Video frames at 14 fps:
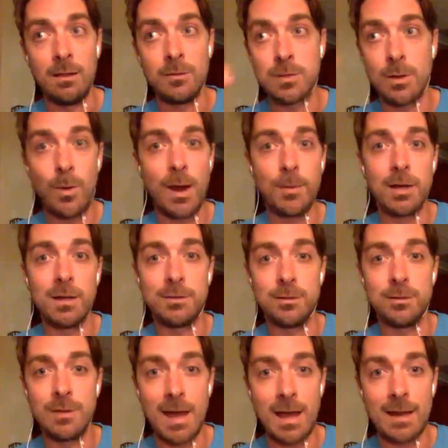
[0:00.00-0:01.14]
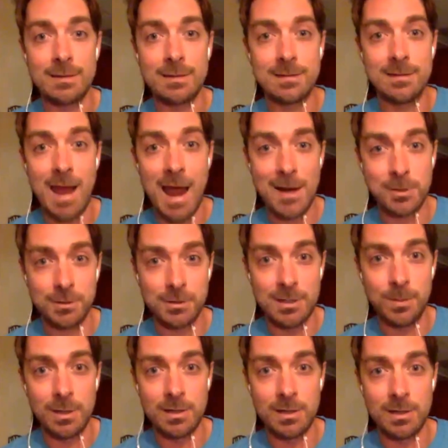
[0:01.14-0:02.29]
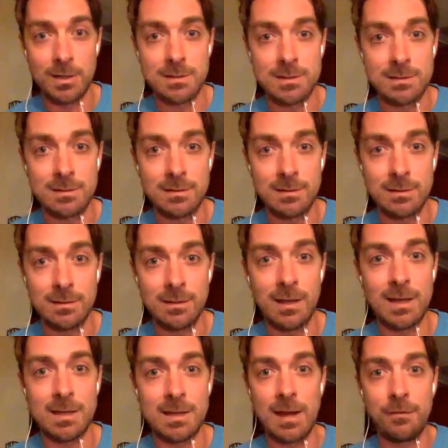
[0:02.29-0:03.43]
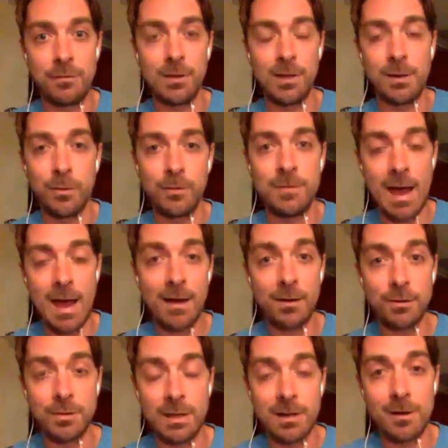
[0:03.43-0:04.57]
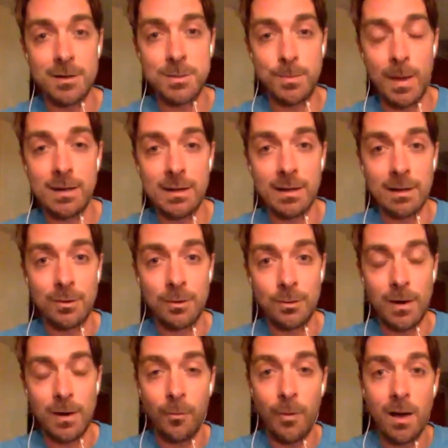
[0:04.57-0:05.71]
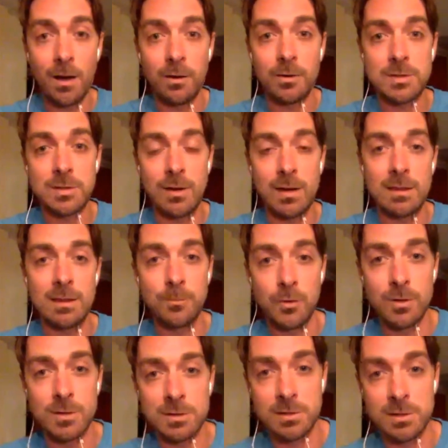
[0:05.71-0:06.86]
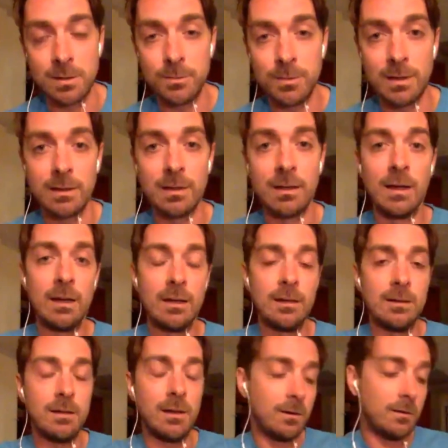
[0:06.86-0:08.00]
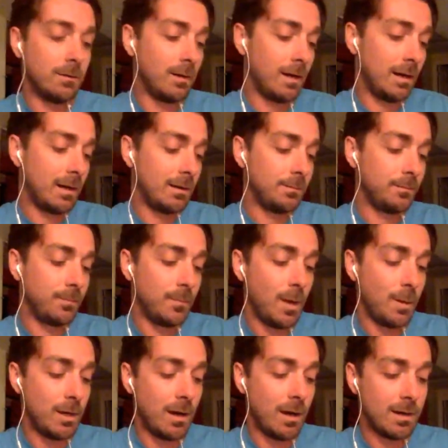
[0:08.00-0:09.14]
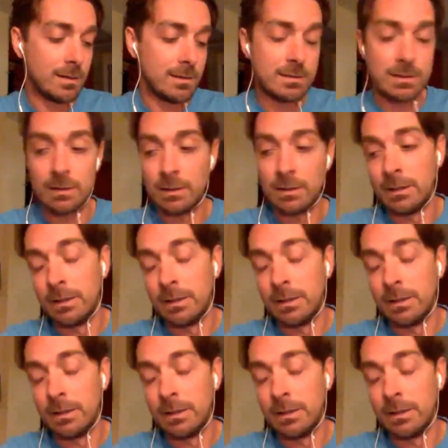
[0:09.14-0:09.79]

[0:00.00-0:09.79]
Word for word: there's no way I'm going to do that naturally, because, like I said, I feel like we've dialed in our spending quite well. So anything more is just going to be, you know, maybe not as